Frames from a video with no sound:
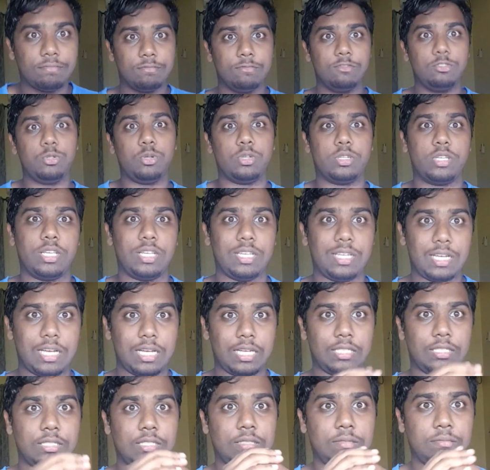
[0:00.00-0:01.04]
Talking
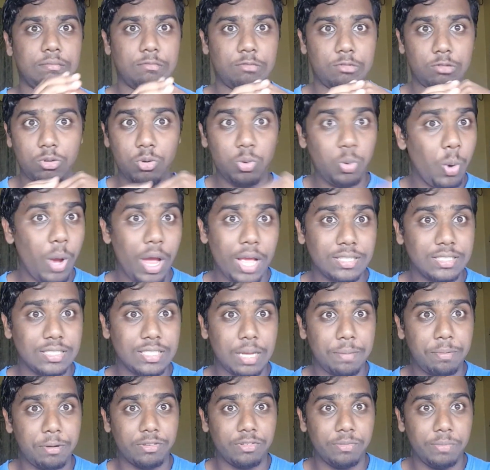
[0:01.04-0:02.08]
as quiet as
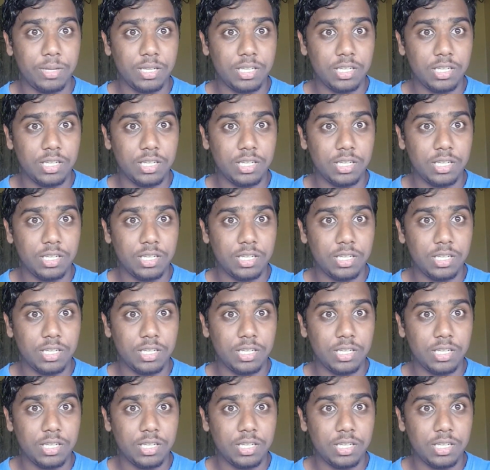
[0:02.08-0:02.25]
I possibly